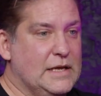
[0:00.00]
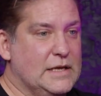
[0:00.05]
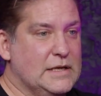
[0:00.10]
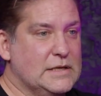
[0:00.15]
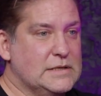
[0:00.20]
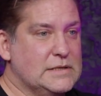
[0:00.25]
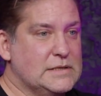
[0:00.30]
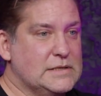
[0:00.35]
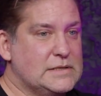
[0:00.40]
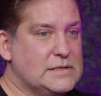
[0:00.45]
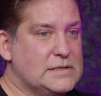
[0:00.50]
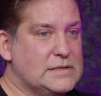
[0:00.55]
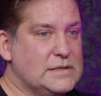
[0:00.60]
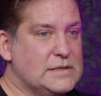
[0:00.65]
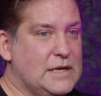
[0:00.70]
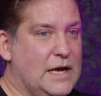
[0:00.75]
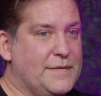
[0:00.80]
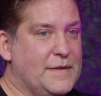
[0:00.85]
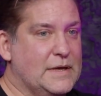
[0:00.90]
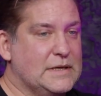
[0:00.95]
is
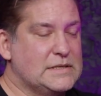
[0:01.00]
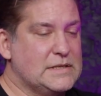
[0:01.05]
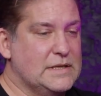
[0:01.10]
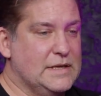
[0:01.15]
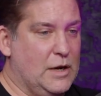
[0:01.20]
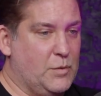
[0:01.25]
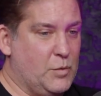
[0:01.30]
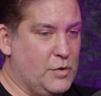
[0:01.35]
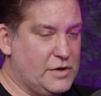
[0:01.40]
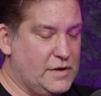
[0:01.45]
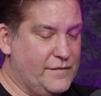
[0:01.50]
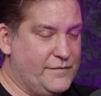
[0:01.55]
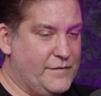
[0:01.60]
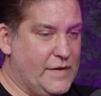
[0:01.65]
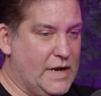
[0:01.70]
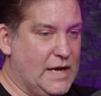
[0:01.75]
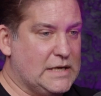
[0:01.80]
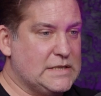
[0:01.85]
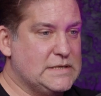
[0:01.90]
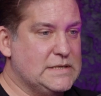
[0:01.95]
i think it's the network
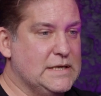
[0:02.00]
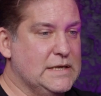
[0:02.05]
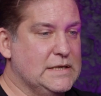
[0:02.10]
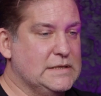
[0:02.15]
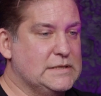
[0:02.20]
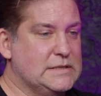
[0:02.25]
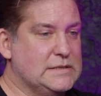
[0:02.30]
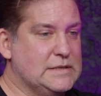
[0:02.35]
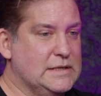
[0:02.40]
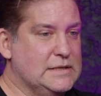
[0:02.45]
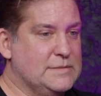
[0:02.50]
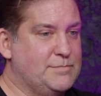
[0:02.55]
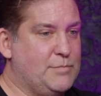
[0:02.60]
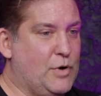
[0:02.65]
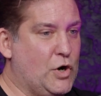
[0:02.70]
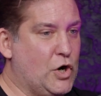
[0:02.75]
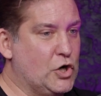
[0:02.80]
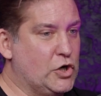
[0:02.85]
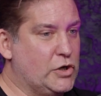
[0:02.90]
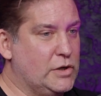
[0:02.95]
effect it's it's
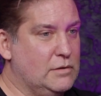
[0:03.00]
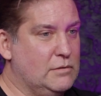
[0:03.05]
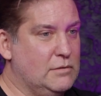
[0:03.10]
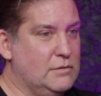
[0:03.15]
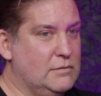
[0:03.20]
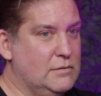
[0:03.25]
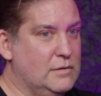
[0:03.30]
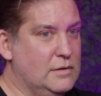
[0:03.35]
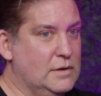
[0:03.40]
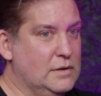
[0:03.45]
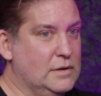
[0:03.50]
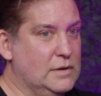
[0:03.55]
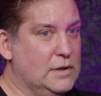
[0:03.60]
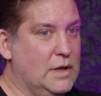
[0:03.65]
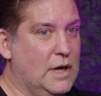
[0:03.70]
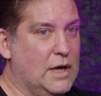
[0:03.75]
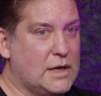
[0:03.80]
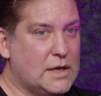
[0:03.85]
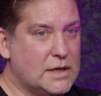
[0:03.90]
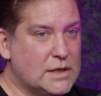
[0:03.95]
part
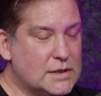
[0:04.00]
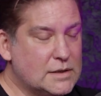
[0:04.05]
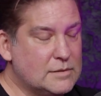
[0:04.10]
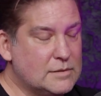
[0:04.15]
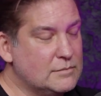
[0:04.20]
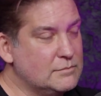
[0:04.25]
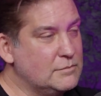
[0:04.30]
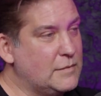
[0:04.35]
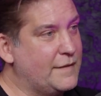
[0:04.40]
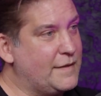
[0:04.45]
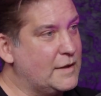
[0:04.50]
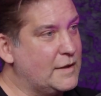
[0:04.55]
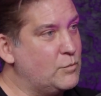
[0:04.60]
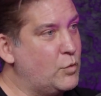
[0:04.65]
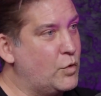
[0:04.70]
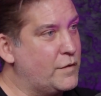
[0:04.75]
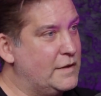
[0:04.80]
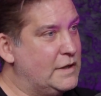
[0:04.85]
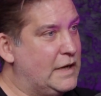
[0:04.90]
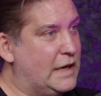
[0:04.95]
luck i think more
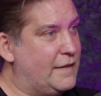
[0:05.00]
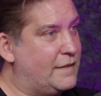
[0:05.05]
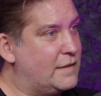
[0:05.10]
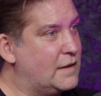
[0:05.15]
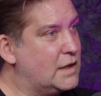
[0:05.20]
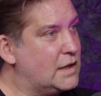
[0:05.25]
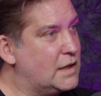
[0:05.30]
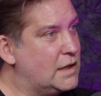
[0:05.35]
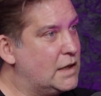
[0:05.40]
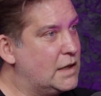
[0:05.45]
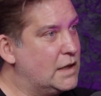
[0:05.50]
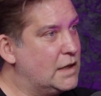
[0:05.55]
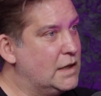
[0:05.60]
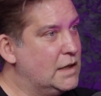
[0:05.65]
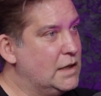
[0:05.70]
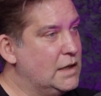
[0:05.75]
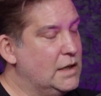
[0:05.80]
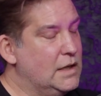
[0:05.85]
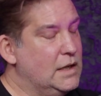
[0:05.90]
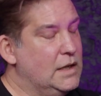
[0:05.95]
than anything there's a lot of
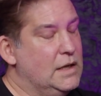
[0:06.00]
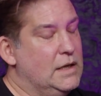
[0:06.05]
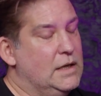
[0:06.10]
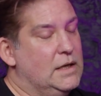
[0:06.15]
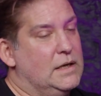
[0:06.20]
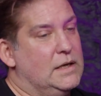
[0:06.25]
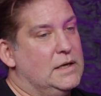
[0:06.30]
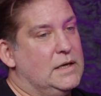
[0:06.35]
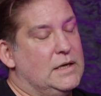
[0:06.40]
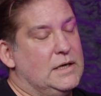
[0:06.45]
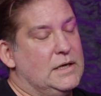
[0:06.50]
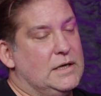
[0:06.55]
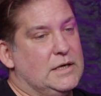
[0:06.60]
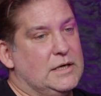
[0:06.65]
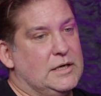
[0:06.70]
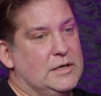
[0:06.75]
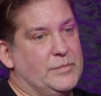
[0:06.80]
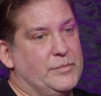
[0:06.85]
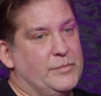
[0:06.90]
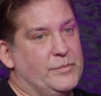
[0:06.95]
luck and timing
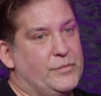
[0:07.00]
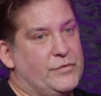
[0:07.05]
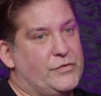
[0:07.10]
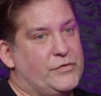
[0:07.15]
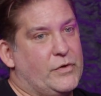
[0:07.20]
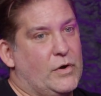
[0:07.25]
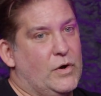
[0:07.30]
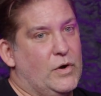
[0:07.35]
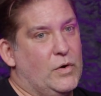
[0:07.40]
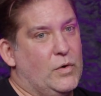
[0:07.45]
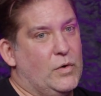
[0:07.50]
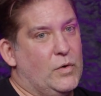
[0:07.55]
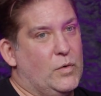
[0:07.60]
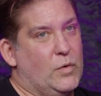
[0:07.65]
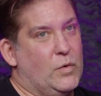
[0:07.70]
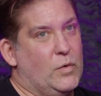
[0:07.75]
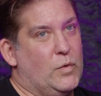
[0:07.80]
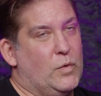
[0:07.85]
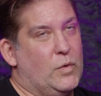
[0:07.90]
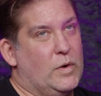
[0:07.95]
um
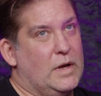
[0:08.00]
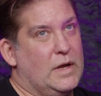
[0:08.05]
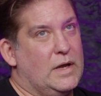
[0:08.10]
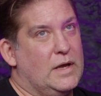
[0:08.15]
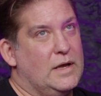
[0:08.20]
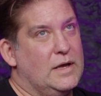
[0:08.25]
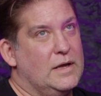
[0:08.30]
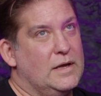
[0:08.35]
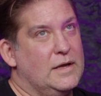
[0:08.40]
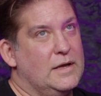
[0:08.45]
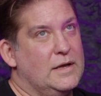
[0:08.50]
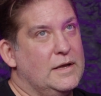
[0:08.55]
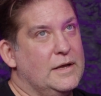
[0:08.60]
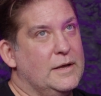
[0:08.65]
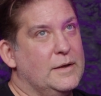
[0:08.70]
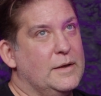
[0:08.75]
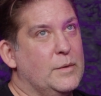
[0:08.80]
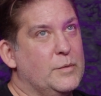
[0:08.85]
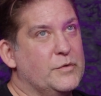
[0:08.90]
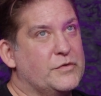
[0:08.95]
so
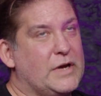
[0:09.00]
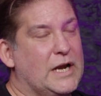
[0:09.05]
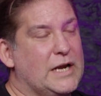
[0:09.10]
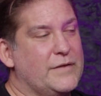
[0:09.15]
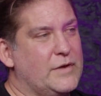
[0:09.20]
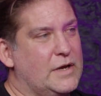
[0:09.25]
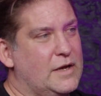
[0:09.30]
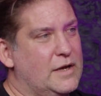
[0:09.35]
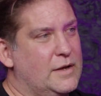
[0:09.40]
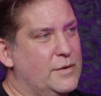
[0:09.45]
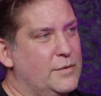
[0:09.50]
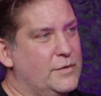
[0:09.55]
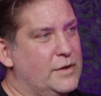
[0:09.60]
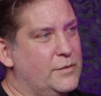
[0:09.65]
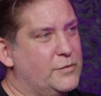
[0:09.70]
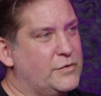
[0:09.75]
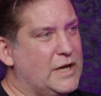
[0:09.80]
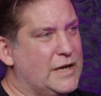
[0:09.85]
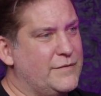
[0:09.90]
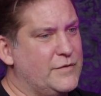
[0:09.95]
it, it was kind of like it, it
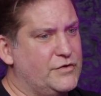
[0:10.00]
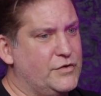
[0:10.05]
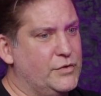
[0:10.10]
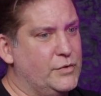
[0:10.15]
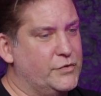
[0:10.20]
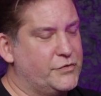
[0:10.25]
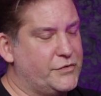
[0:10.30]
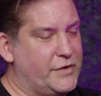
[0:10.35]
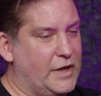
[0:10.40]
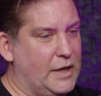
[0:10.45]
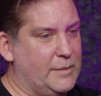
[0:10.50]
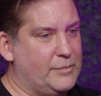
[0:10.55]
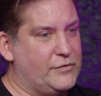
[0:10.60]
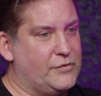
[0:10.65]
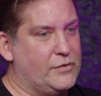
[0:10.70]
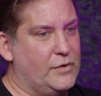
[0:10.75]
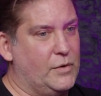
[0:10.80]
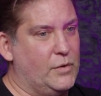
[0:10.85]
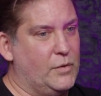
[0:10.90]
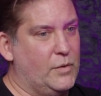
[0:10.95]
was kind of a two step
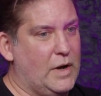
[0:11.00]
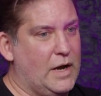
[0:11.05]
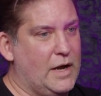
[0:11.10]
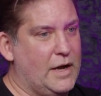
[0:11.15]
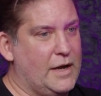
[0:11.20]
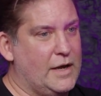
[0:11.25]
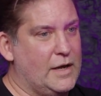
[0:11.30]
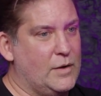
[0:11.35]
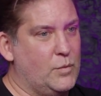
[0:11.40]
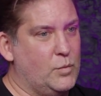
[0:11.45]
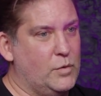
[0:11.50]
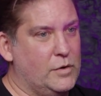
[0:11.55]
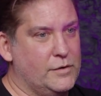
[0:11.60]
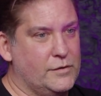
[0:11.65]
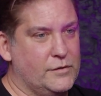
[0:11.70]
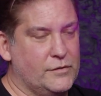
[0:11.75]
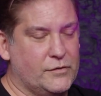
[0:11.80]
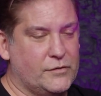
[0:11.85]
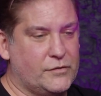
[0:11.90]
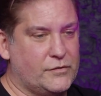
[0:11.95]
so i
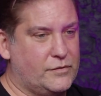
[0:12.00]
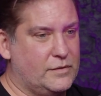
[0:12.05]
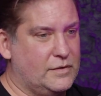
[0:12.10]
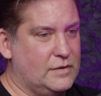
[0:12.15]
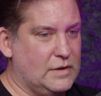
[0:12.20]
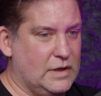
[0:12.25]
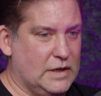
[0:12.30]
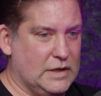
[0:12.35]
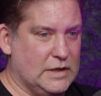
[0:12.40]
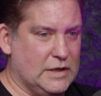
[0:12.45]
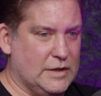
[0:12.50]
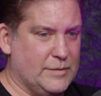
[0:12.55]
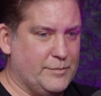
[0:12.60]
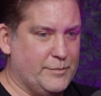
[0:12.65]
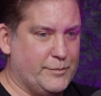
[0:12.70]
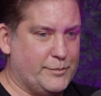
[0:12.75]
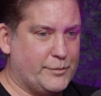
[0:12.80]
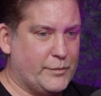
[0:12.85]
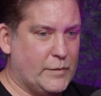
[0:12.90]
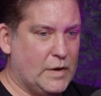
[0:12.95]
was
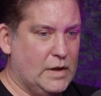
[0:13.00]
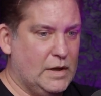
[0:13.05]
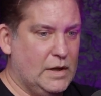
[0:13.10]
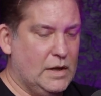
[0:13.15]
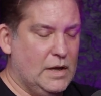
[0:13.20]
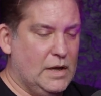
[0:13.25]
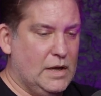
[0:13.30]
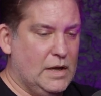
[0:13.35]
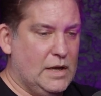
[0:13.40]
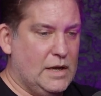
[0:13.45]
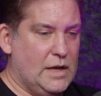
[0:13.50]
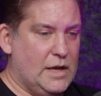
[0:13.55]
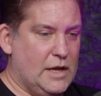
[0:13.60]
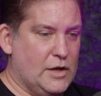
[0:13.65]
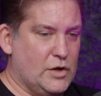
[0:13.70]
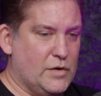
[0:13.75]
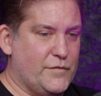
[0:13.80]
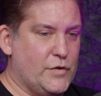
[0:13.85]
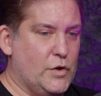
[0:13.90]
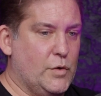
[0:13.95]
um
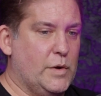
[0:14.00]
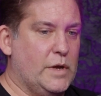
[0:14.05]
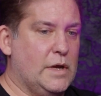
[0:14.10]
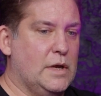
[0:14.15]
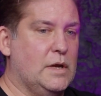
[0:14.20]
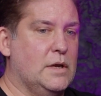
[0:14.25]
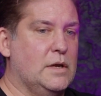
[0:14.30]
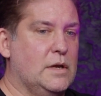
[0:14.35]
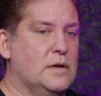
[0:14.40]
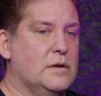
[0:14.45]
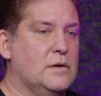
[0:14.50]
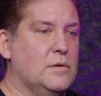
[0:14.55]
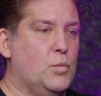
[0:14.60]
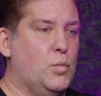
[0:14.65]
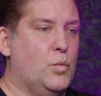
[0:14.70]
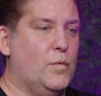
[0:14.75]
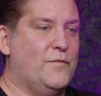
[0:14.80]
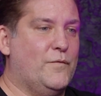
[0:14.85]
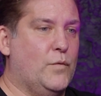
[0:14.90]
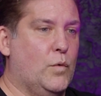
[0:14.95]

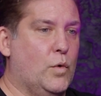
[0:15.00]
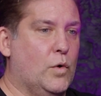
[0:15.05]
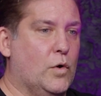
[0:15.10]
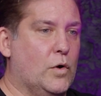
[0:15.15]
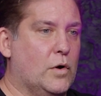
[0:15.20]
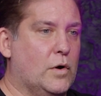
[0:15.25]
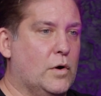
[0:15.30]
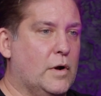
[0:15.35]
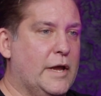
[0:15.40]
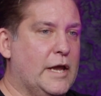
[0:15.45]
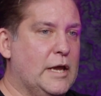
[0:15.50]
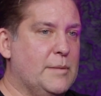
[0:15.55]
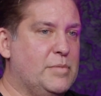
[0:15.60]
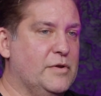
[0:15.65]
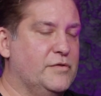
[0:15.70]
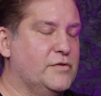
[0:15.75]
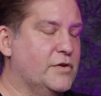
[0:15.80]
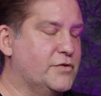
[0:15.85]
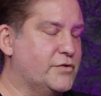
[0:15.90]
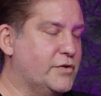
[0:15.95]
interviewing for a
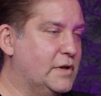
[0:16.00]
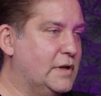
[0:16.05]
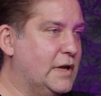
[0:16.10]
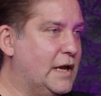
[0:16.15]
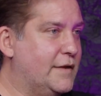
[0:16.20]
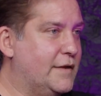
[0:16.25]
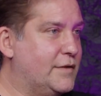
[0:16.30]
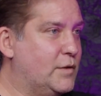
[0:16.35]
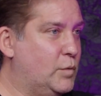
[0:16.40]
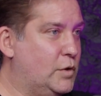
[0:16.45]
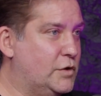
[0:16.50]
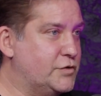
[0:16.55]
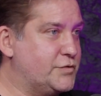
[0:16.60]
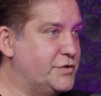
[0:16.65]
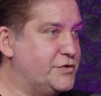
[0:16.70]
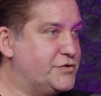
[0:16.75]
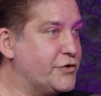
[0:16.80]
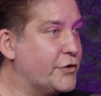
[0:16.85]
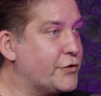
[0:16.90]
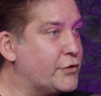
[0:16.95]
position at the wall
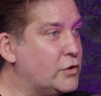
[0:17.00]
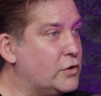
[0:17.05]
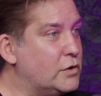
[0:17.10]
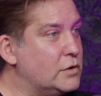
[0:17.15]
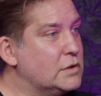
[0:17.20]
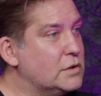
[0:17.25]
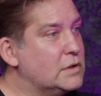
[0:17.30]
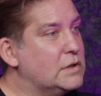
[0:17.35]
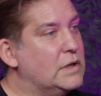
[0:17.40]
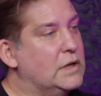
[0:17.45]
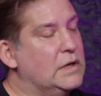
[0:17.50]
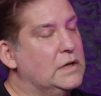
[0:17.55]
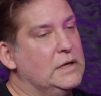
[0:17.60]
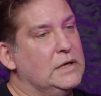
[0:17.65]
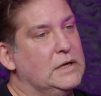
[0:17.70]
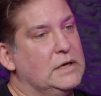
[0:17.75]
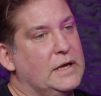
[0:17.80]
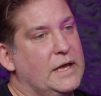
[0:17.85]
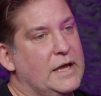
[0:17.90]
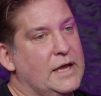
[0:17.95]
street journal
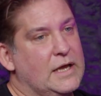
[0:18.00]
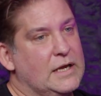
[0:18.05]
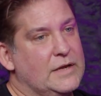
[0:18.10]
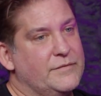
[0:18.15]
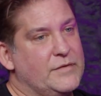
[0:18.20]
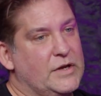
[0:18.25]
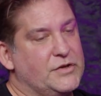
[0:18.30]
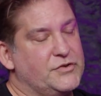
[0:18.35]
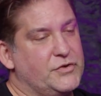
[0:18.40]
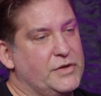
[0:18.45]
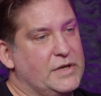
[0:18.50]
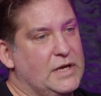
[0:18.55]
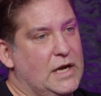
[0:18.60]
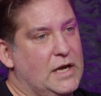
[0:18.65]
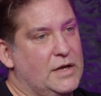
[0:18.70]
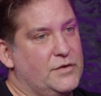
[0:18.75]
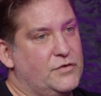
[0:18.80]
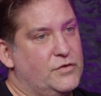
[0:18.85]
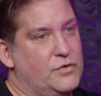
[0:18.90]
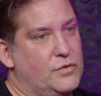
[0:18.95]
uh, and eventually
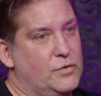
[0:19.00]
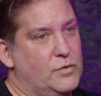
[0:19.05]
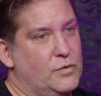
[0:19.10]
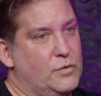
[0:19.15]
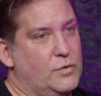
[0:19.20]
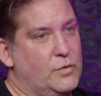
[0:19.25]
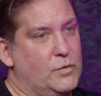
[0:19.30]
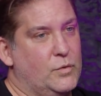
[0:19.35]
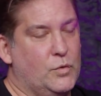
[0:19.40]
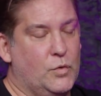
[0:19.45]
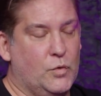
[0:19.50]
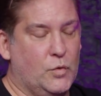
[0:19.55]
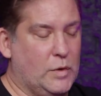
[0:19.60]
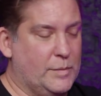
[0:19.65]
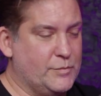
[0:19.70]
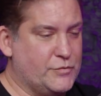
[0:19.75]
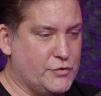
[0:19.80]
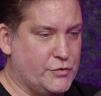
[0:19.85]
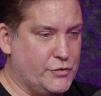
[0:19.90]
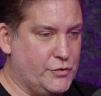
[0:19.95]
got to who
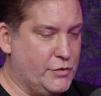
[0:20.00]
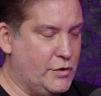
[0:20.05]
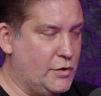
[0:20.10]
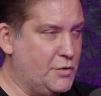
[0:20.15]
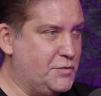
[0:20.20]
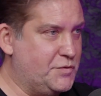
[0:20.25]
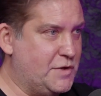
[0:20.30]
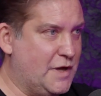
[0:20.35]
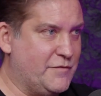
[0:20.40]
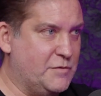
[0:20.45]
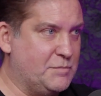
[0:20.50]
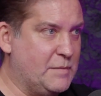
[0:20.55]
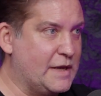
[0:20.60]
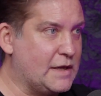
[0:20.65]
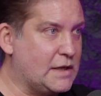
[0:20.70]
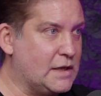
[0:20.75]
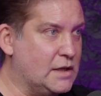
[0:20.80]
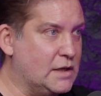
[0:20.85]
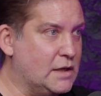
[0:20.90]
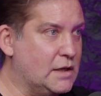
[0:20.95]
i'm sure you know david
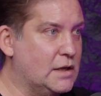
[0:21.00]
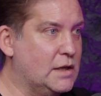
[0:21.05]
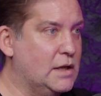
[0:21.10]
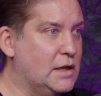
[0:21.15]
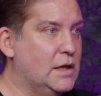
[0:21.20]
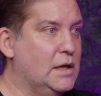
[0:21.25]
minkin